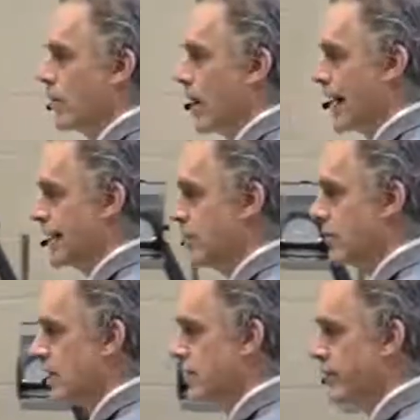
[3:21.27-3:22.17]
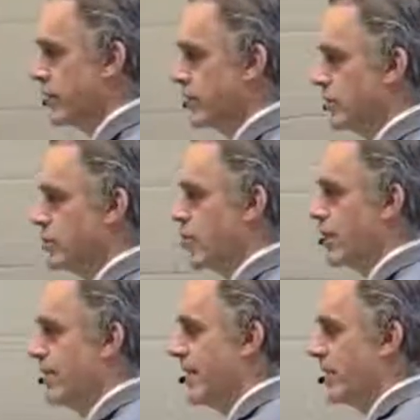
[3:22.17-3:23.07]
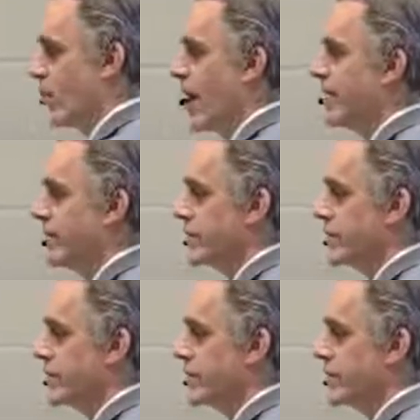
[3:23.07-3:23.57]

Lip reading: IQ does a very good job, and then one of